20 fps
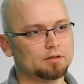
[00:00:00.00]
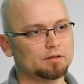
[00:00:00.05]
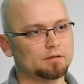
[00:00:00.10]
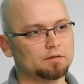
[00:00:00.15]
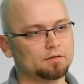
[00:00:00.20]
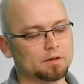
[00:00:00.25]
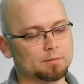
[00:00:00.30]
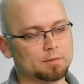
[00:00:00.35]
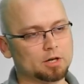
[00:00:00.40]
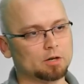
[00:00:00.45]

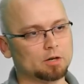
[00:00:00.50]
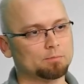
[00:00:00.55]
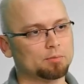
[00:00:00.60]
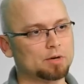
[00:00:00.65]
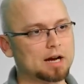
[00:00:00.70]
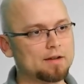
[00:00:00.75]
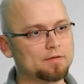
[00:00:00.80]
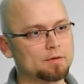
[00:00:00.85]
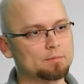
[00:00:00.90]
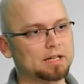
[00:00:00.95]
from our
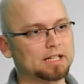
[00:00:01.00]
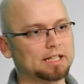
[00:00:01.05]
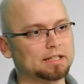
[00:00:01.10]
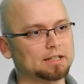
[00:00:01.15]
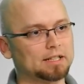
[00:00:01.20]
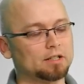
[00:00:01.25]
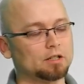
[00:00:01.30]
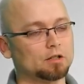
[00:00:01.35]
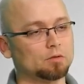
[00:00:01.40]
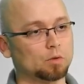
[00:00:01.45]
private money
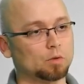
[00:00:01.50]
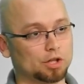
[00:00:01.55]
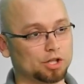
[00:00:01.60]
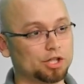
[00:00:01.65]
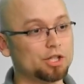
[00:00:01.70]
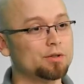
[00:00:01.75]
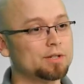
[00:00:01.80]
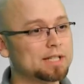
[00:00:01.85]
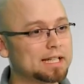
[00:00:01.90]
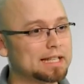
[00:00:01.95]
lender, we're
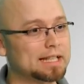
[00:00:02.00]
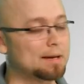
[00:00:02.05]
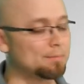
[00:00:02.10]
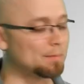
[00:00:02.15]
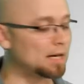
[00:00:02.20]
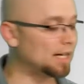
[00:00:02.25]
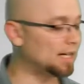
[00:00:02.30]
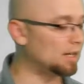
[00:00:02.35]
using that money to